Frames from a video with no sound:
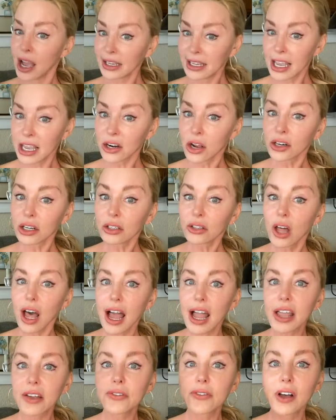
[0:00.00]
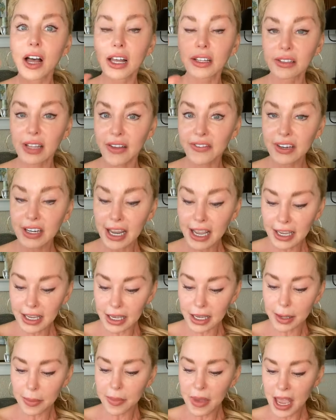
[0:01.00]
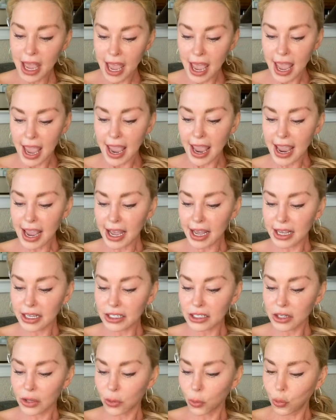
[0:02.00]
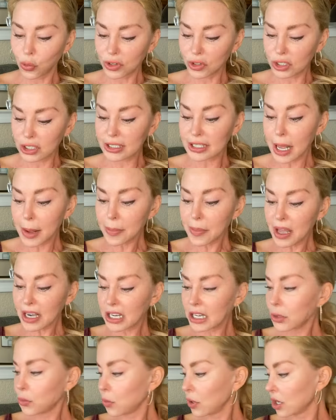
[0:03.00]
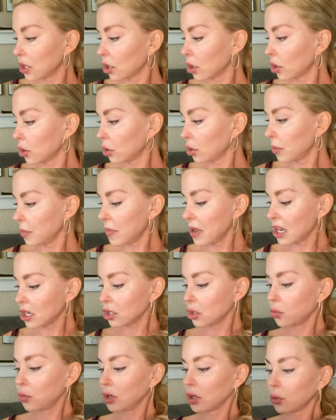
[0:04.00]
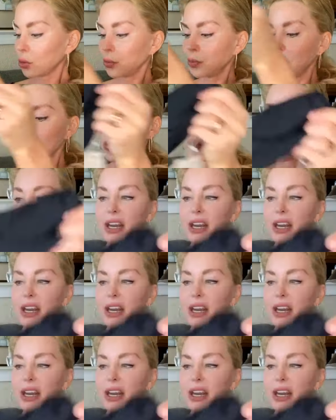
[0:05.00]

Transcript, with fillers: again on a live 11 a.m. and somebody will make will be